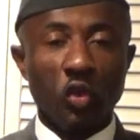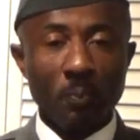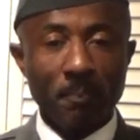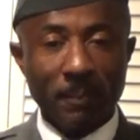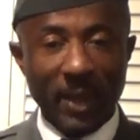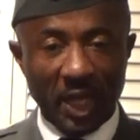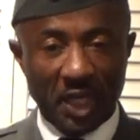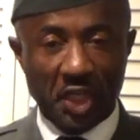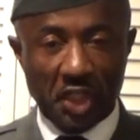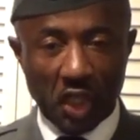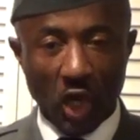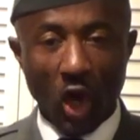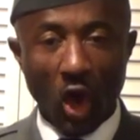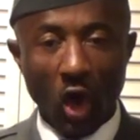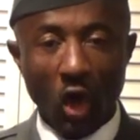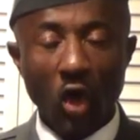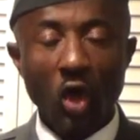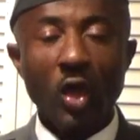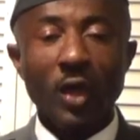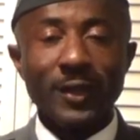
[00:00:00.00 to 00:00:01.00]
to make
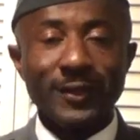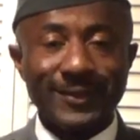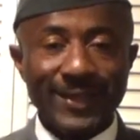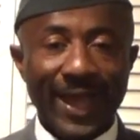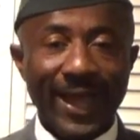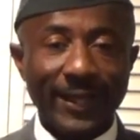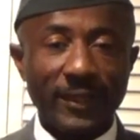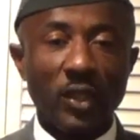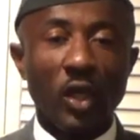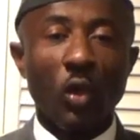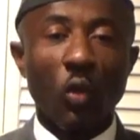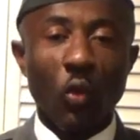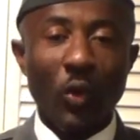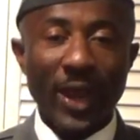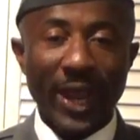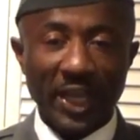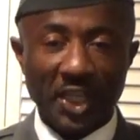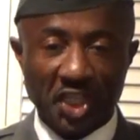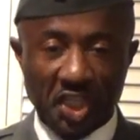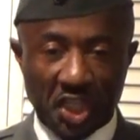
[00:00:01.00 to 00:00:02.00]
sure that
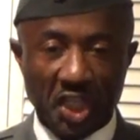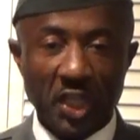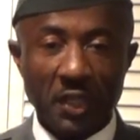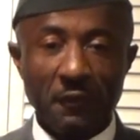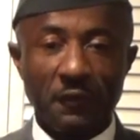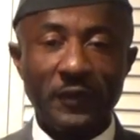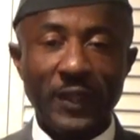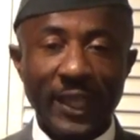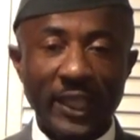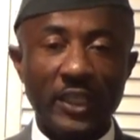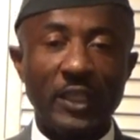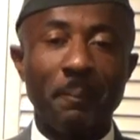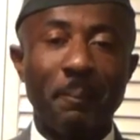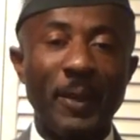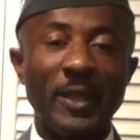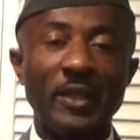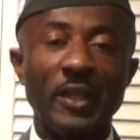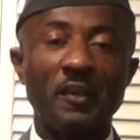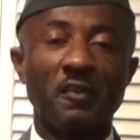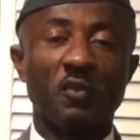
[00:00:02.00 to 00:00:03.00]
we achieve the
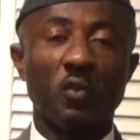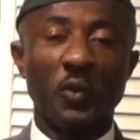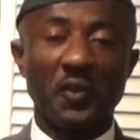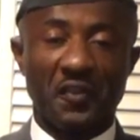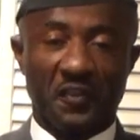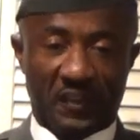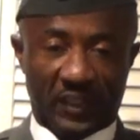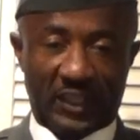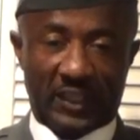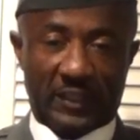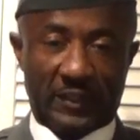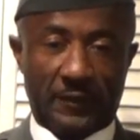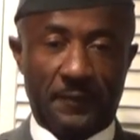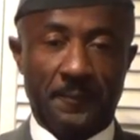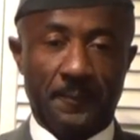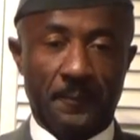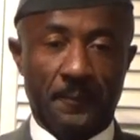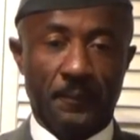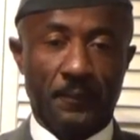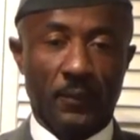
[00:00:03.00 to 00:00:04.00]
independence we
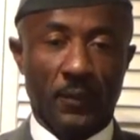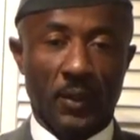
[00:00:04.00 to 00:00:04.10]
seek.